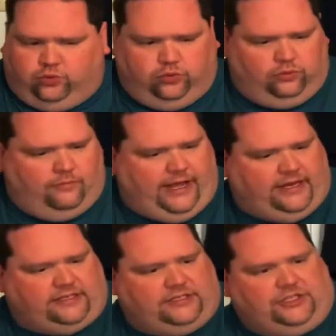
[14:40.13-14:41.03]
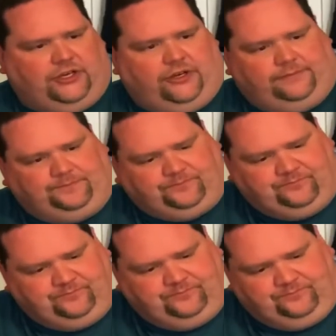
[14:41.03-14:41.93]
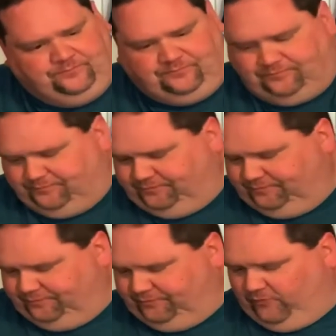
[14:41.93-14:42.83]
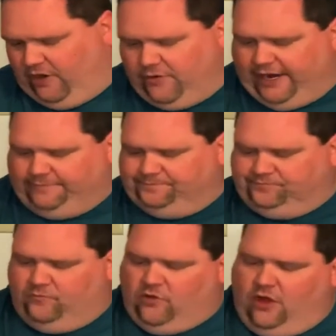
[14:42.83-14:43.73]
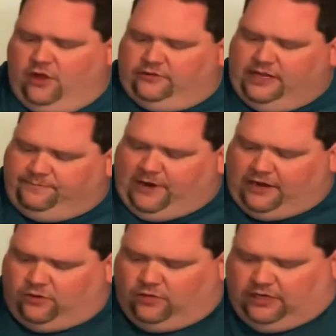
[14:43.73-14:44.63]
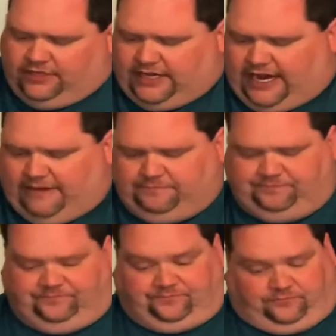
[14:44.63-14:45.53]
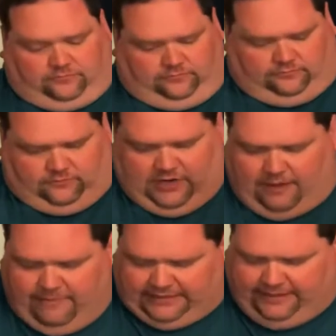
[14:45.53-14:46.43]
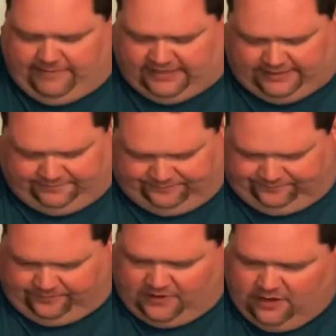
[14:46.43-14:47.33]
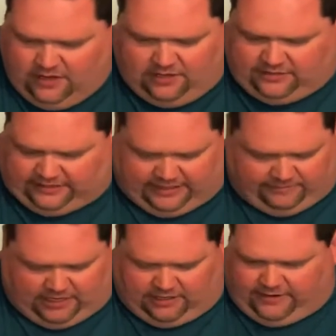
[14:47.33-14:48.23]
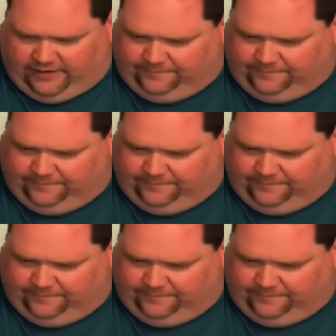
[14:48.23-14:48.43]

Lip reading: Man, this is good. Okay, deep fried corn on the cob. I'm about to get messy. Not that I'm not already.